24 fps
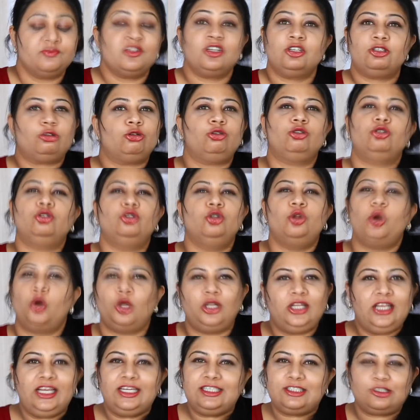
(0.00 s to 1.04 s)
So no
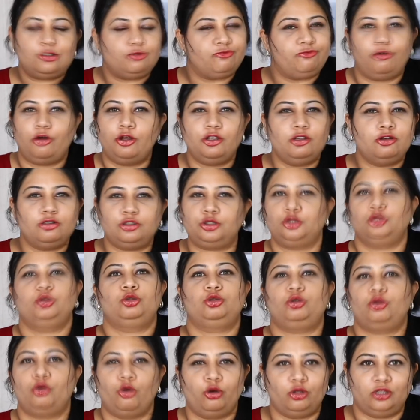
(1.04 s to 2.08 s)
need for you to
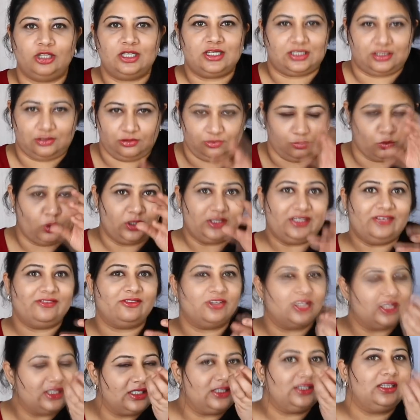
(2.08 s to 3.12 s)
throw this,
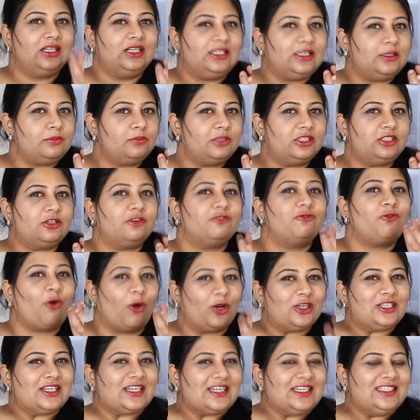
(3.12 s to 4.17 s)
whatever little bit of
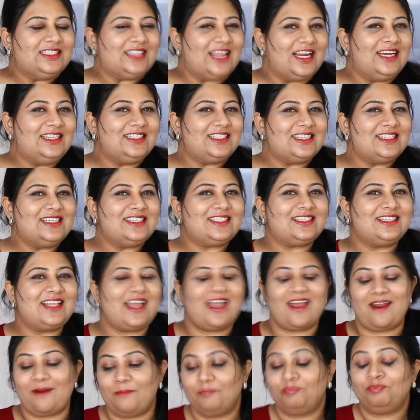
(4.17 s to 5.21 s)
water content is
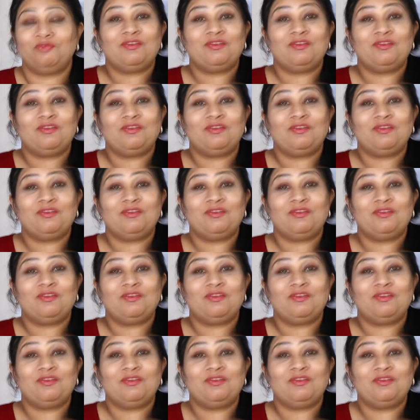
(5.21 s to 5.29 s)
there,